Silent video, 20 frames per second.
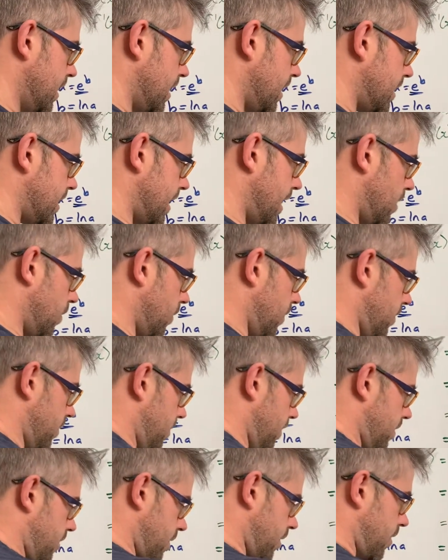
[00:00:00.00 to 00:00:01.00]
Now,
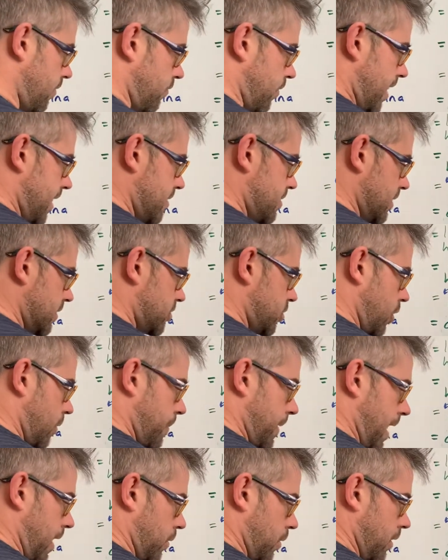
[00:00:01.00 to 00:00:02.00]
raising to a
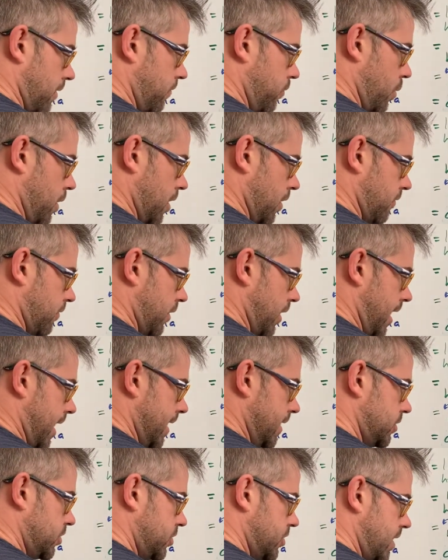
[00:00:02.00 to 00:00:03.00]
power of 1 over
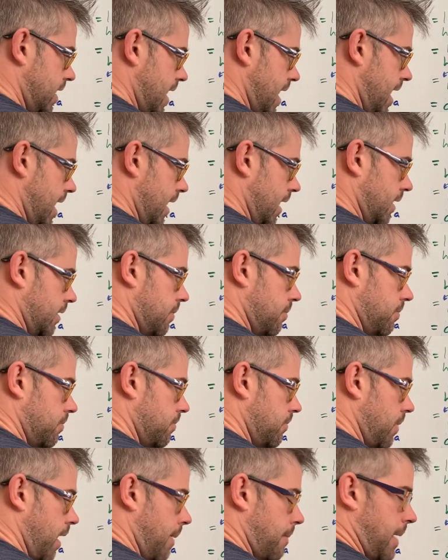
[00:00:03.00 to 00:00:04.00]
h and
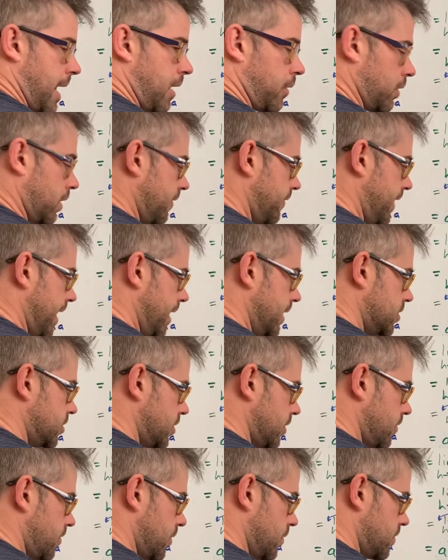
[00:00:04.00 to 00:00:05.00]
a power of
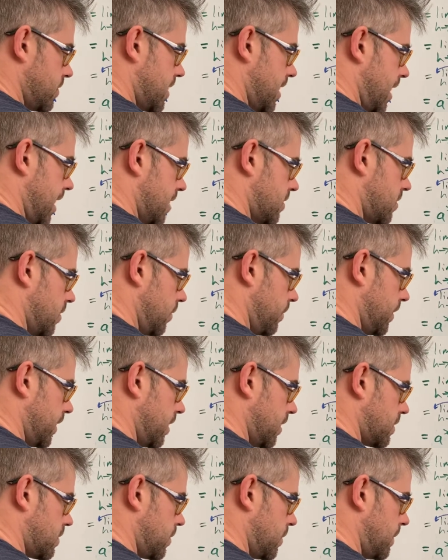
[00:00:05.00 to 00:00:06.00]
h, those cancel
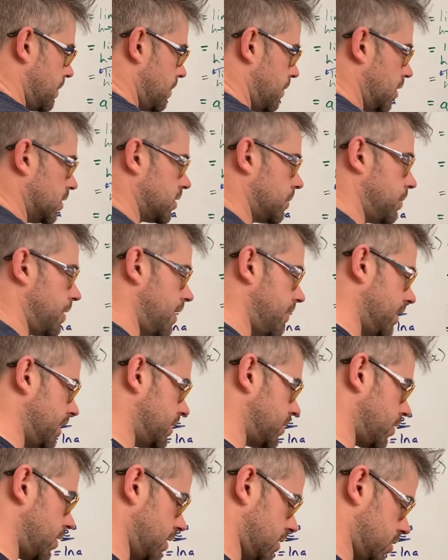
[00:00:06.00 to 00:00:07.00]
because when we multiply, they
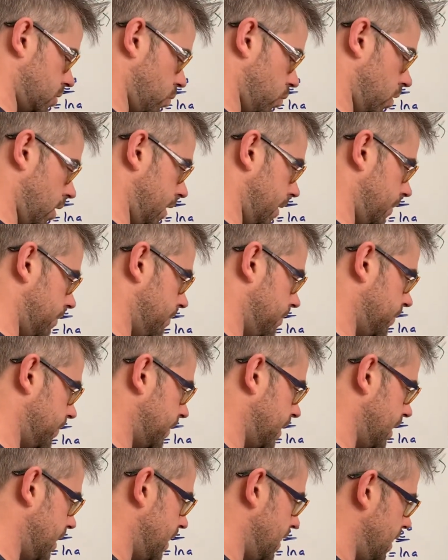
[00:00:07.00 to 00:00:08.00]
turn into 1.
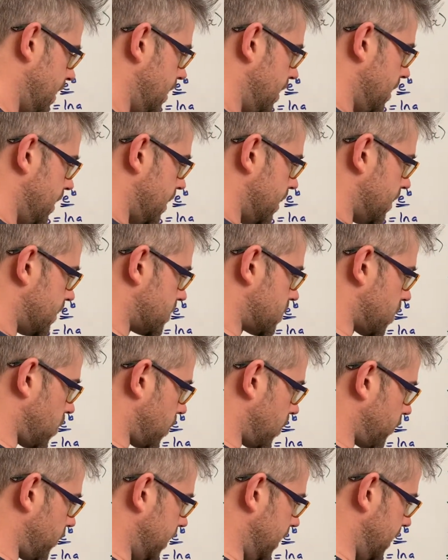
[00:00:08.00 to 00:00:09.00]
So
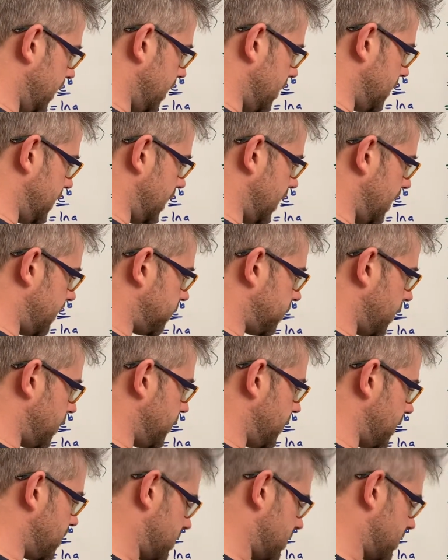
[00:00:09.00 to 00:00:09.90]
we're really going to be left with this